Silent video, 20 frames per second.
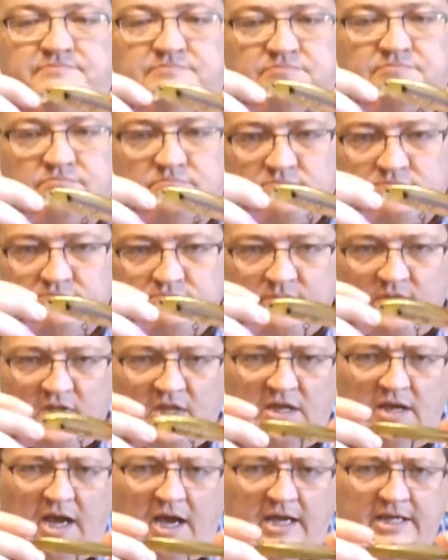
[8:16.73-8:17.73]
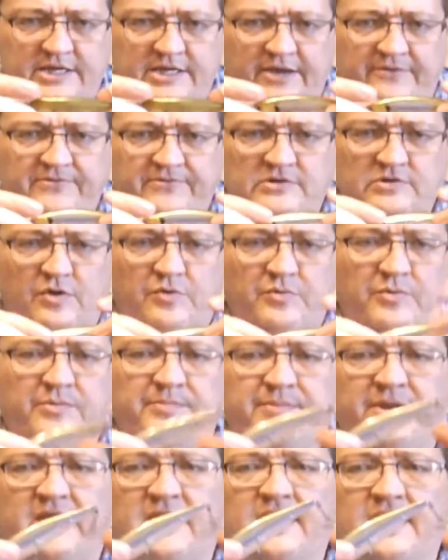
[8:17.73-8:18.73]
fit in really well,
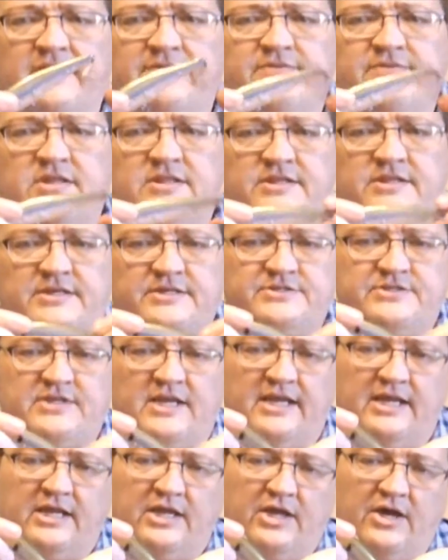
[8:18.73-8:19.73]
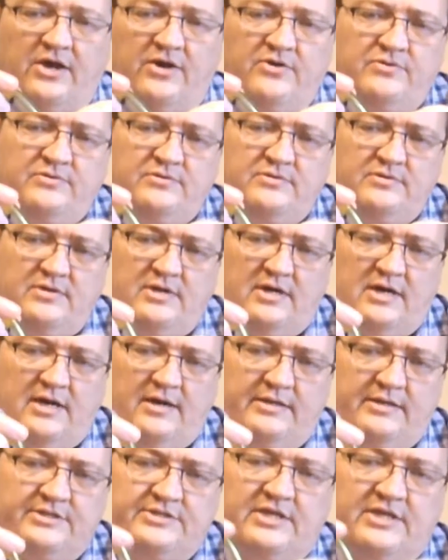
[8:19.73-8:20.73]
and they blend in
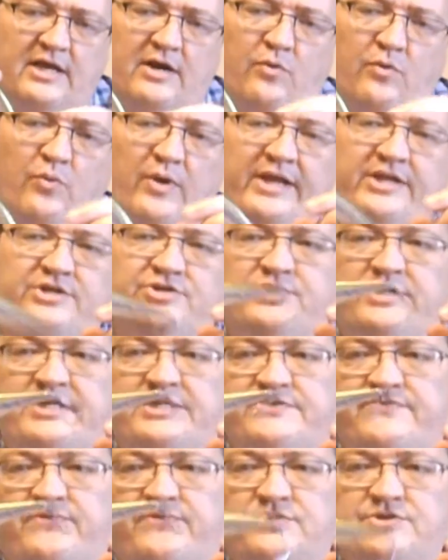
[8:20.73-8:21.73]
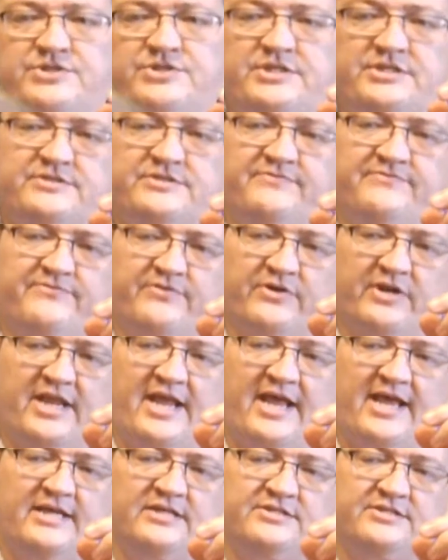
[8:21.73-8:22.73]
with the surroundings. And the bass
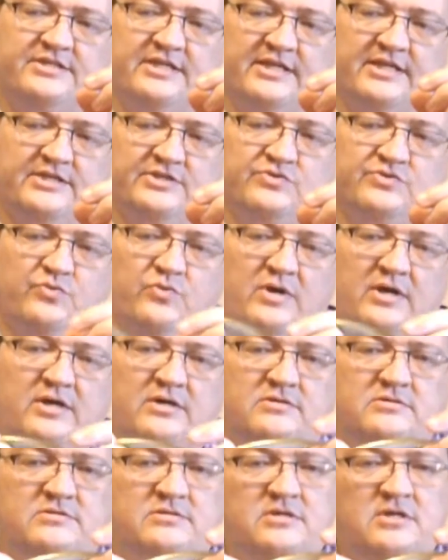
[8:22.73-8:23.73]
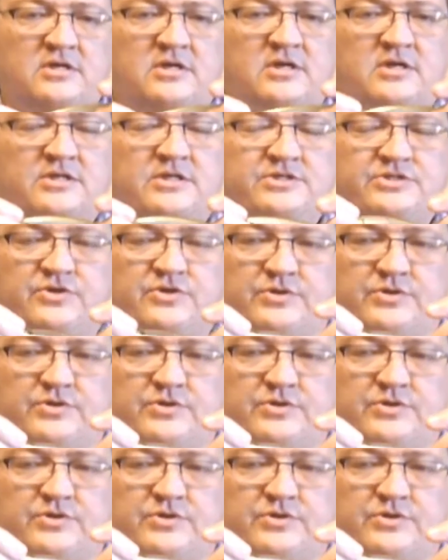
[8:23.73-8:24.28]
really seem to go for these things.